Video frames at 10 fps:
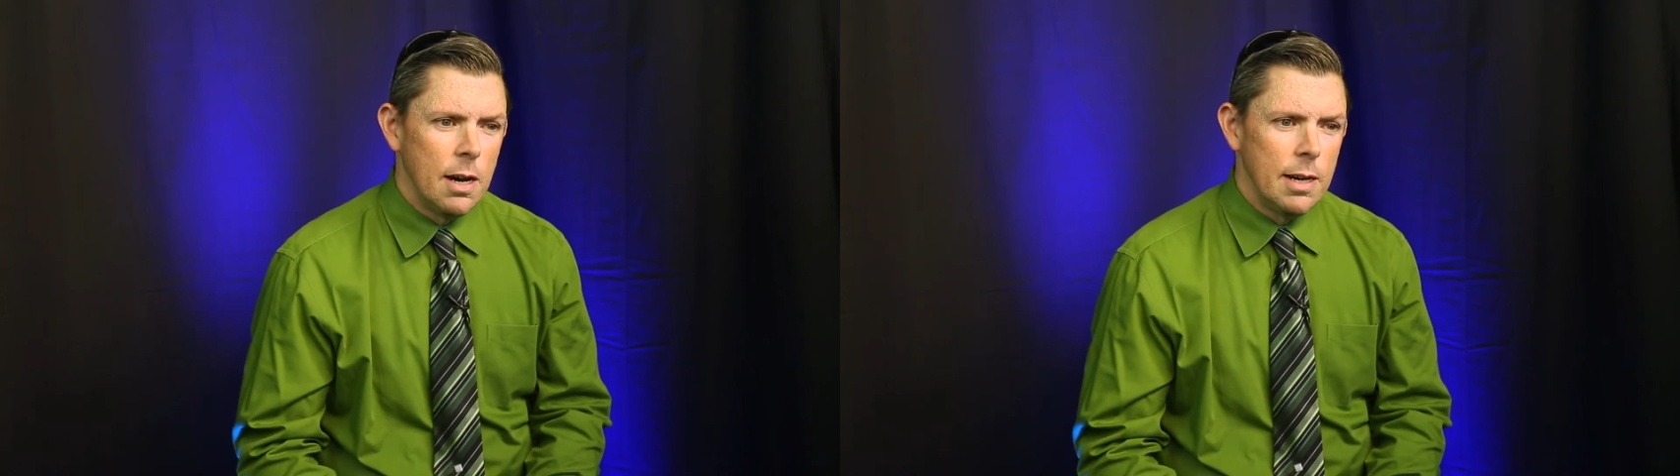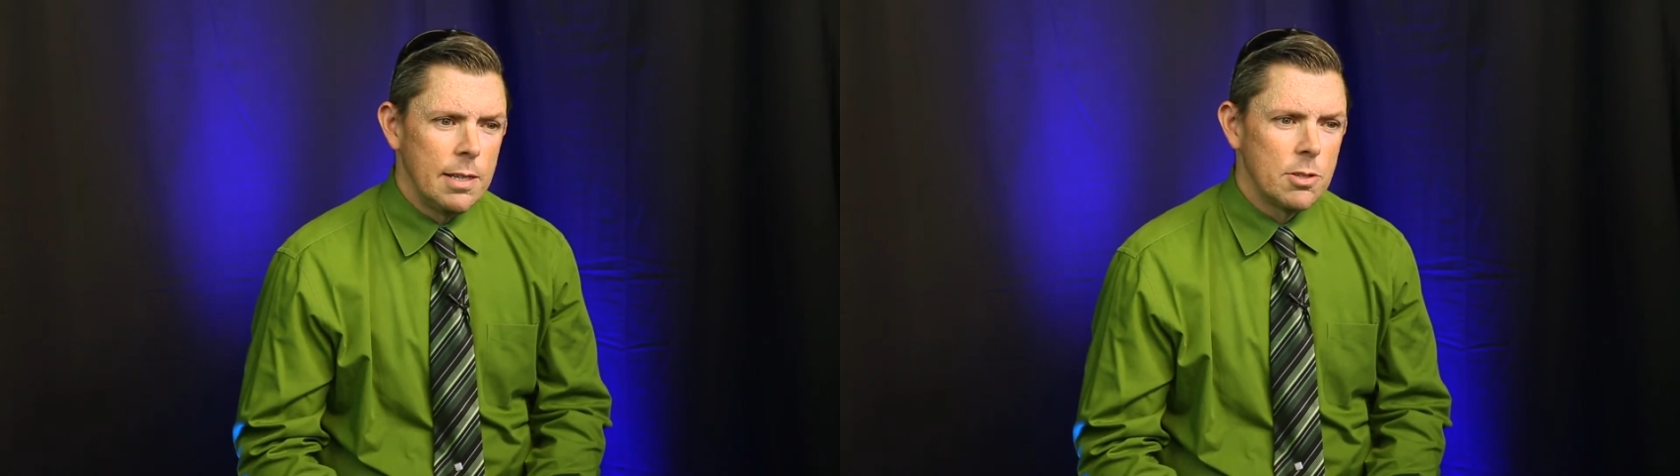
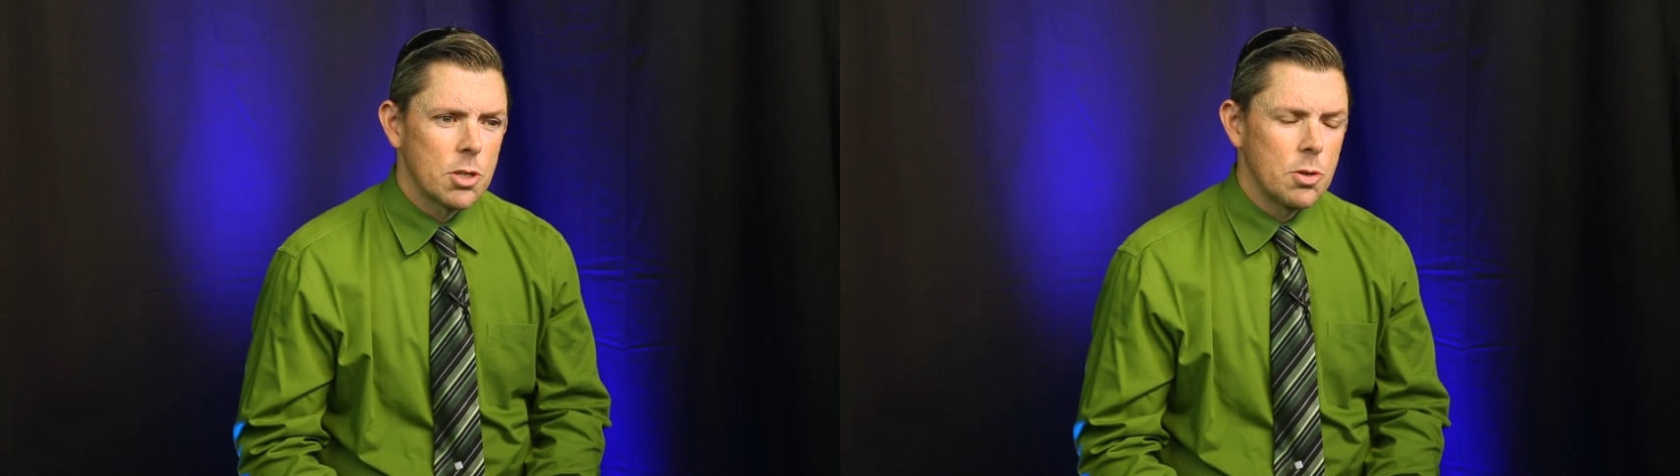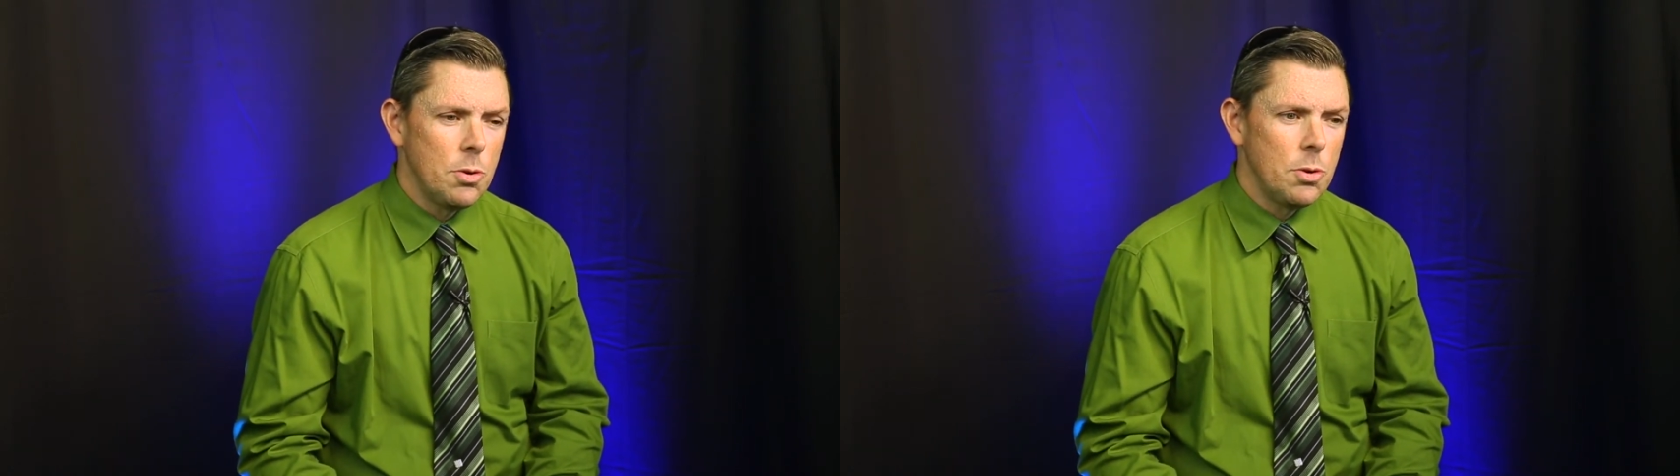In
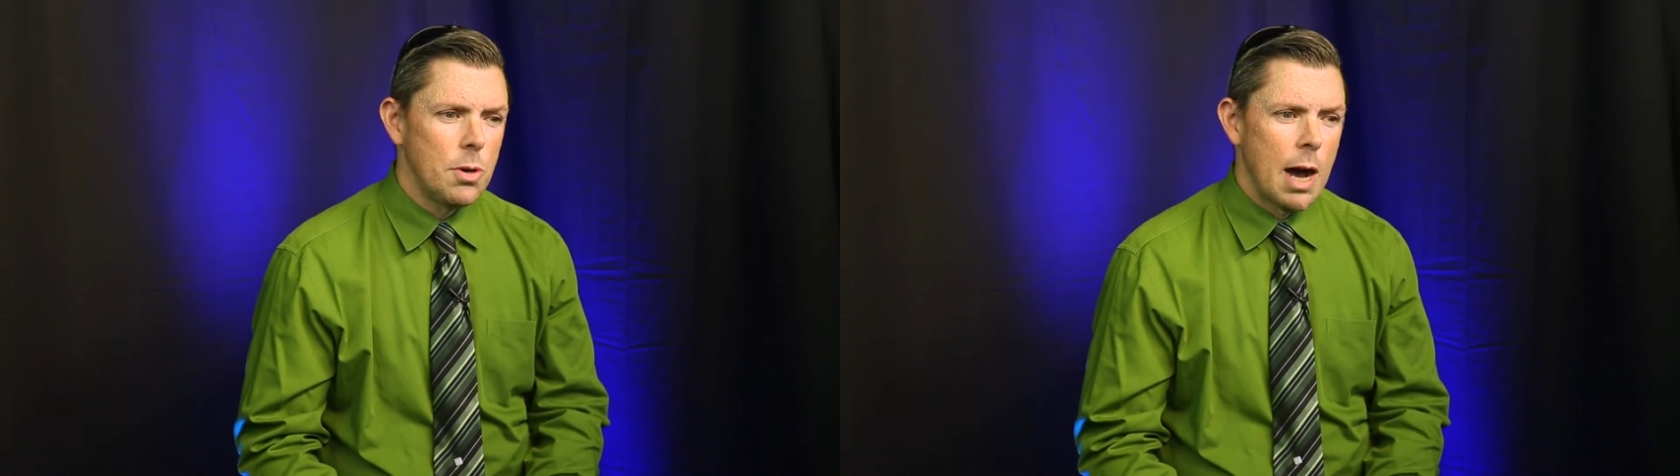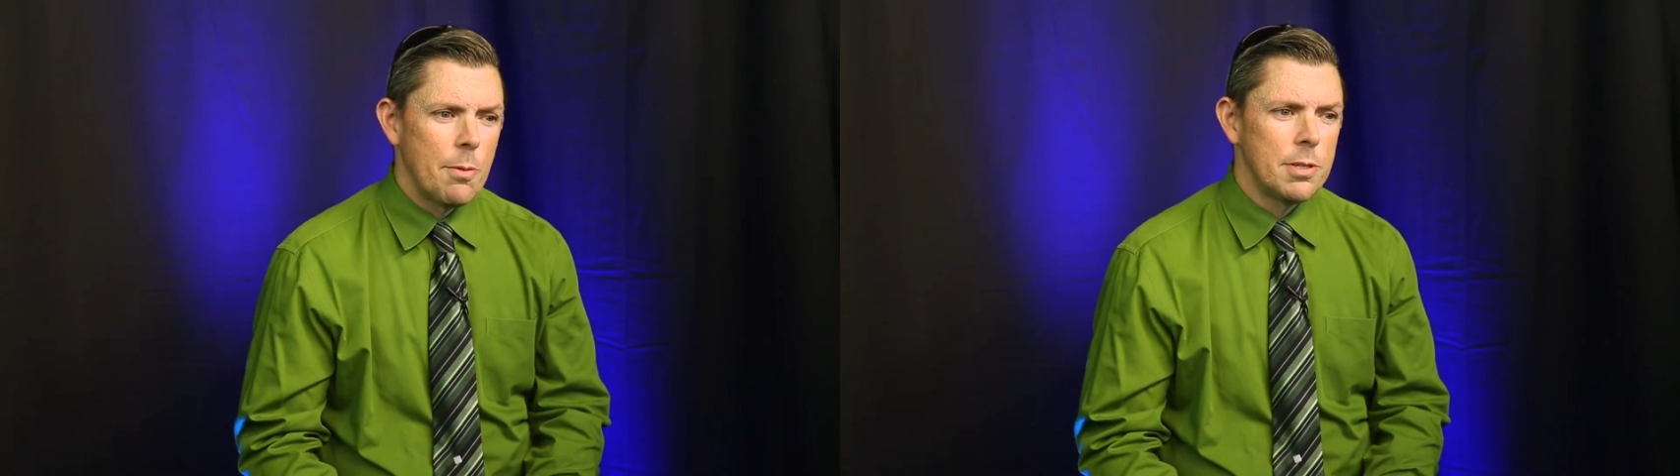school,
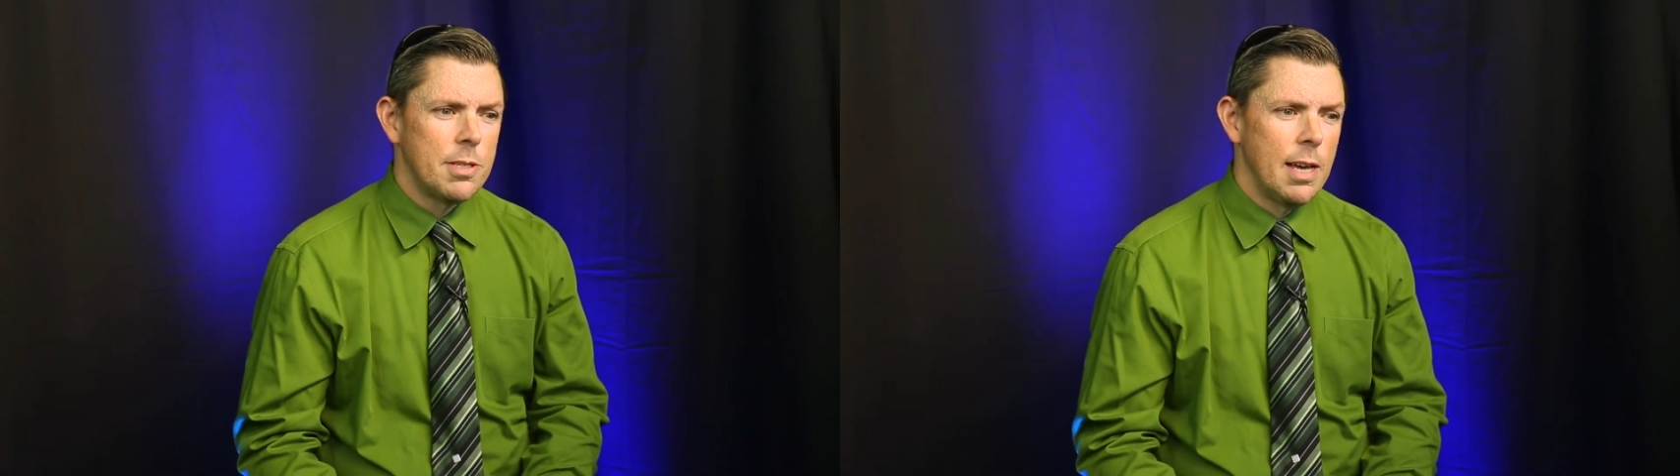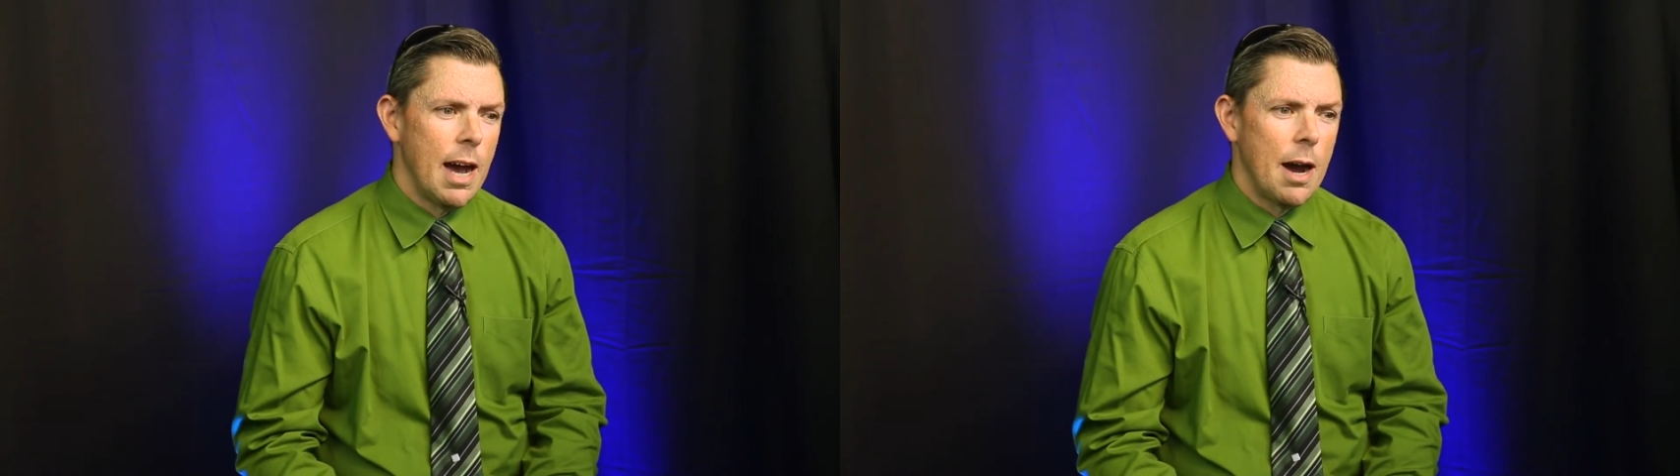I would
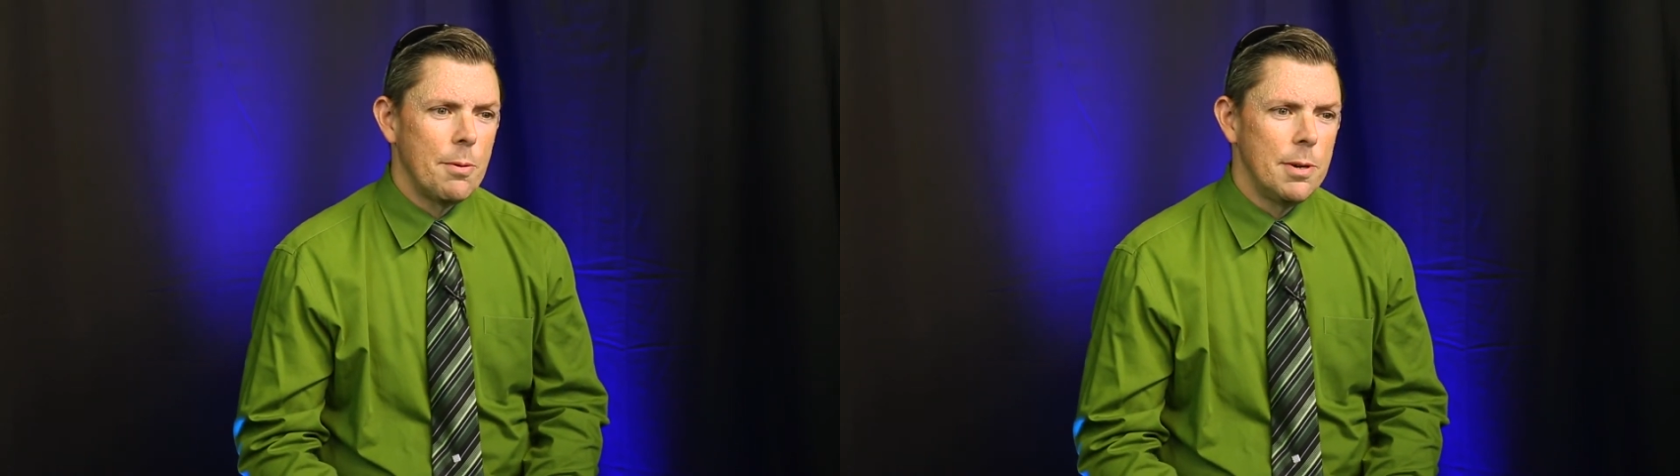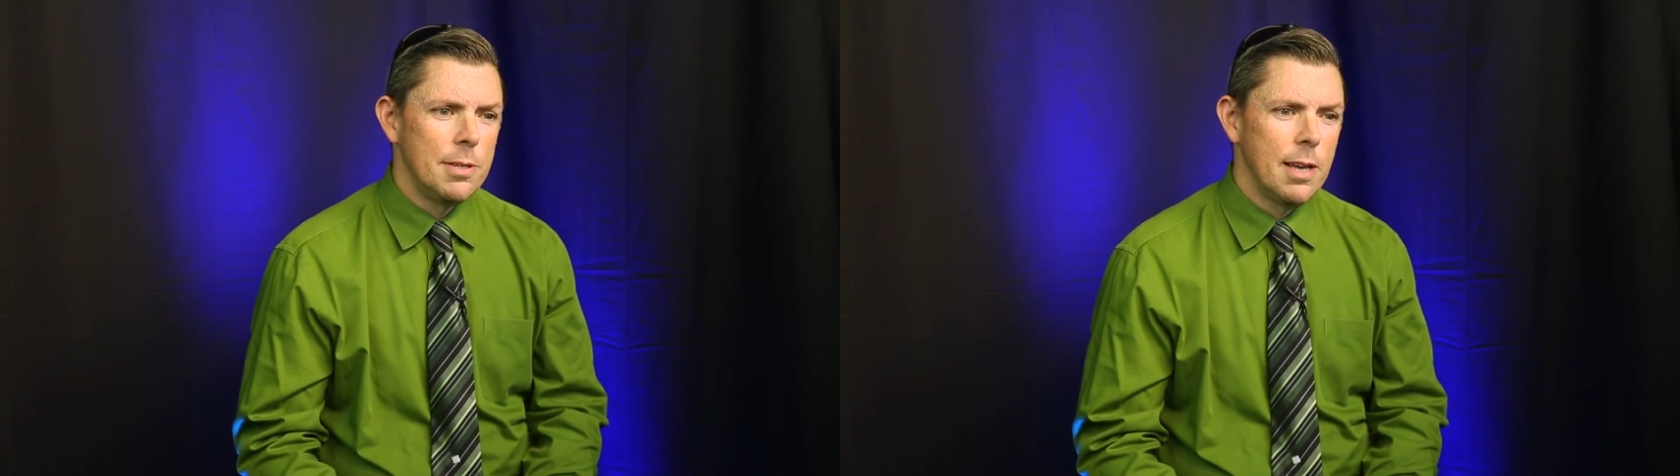say I
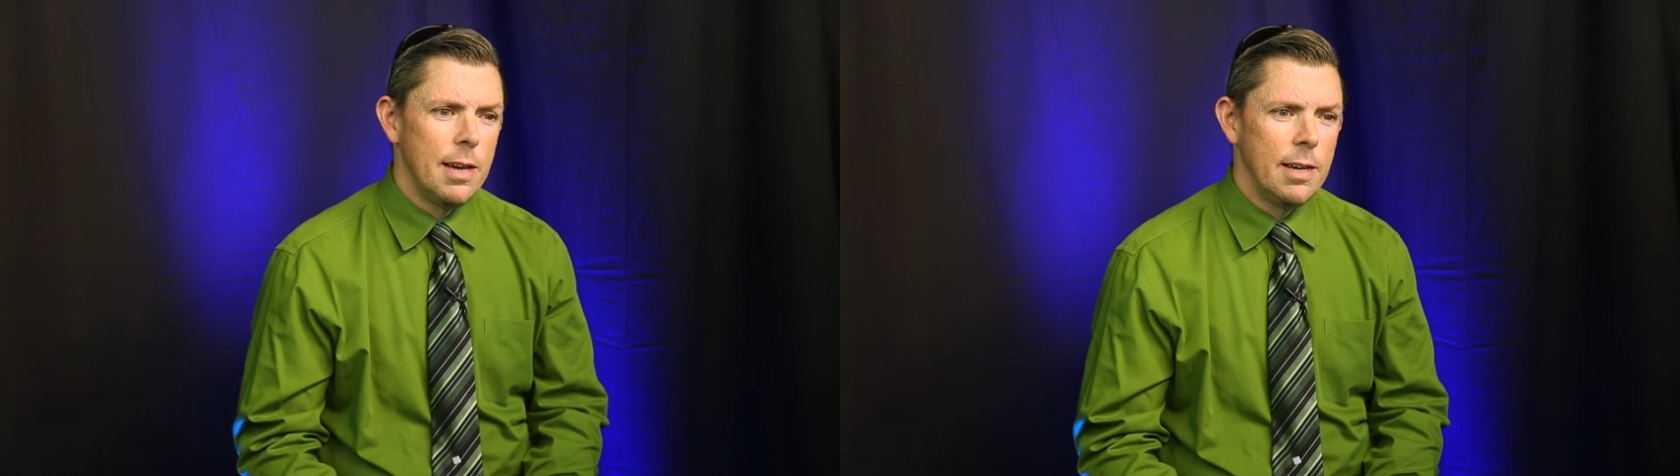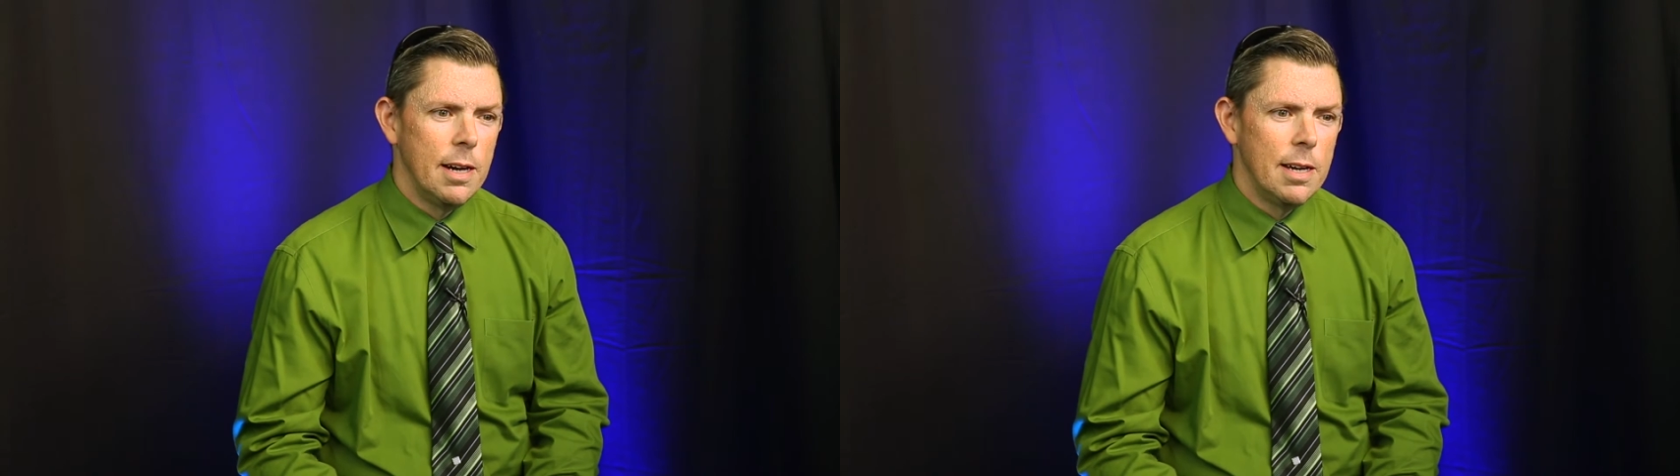was
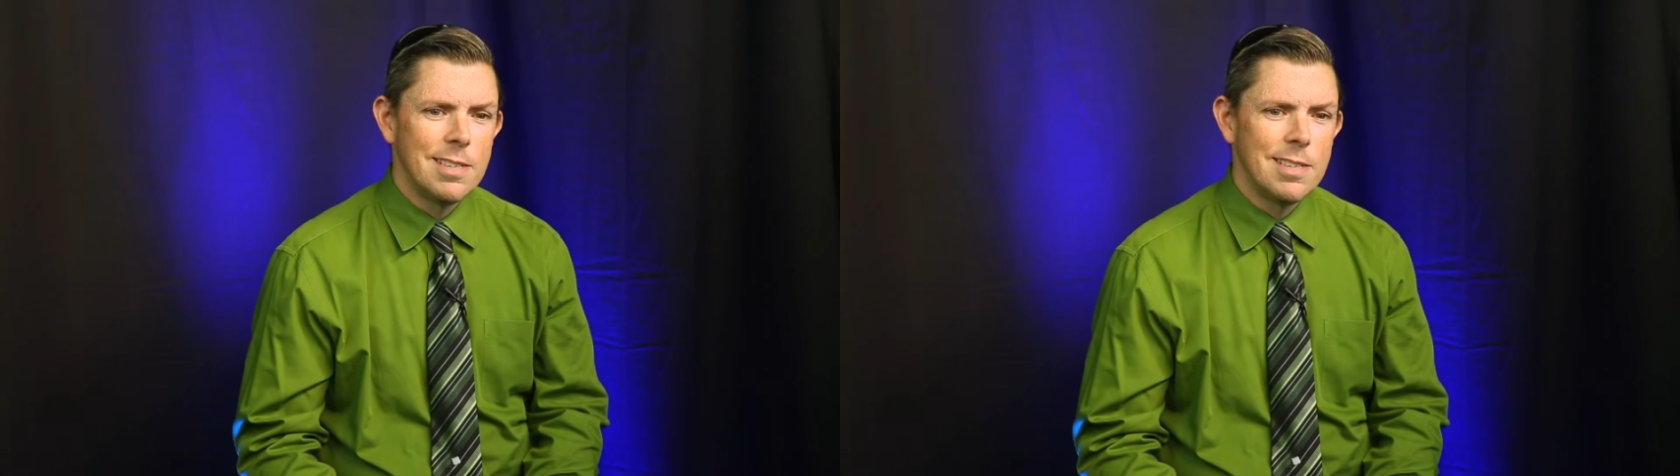a